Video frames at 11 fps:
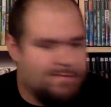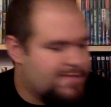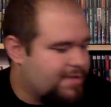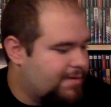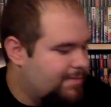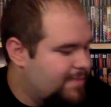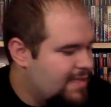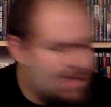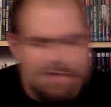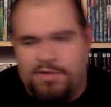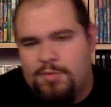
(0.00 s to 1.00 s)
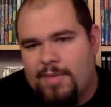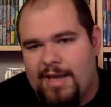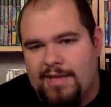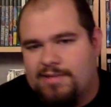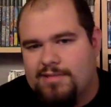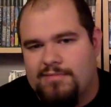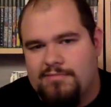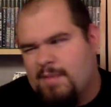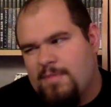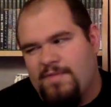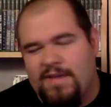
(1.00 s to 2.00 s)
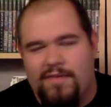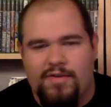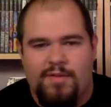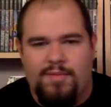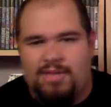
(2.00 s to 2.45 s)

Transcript: So, not too bad. Not my favorite, but it